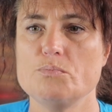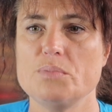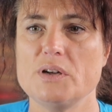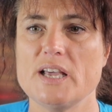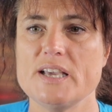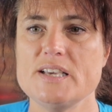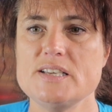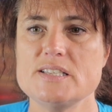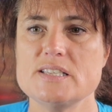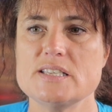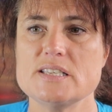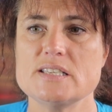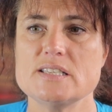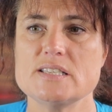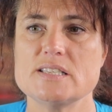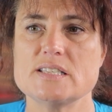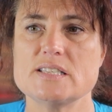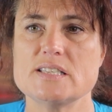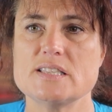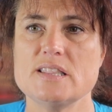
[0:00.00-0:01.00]

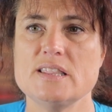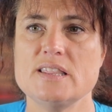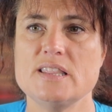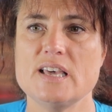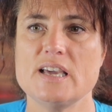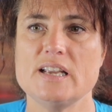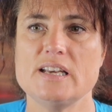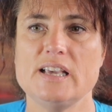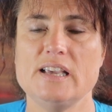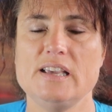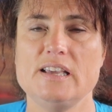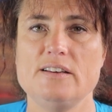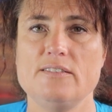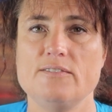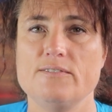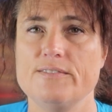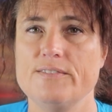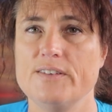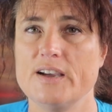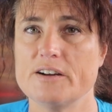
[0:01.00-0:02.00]
Places that
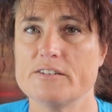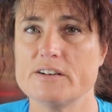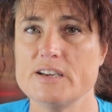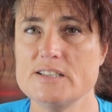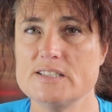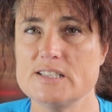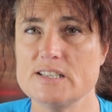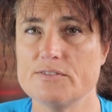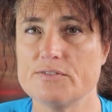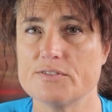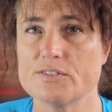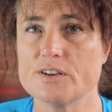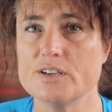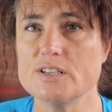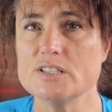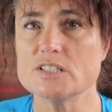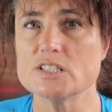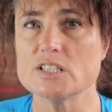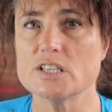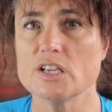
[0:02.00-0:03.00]
eat very
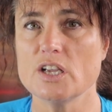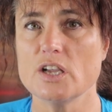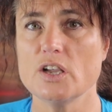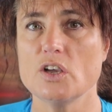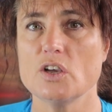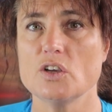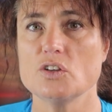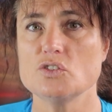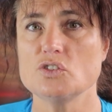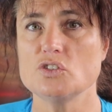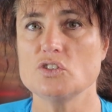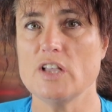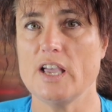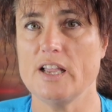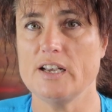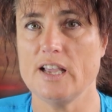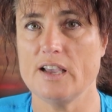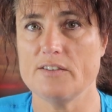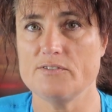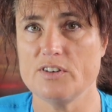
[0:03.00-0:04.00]
different
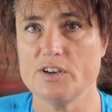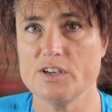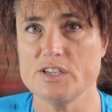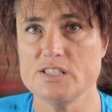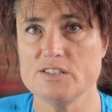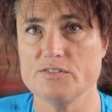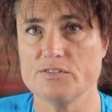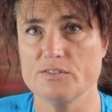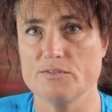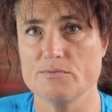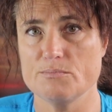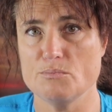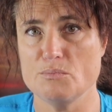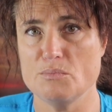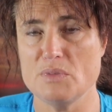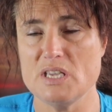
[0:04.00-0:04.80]
and have very different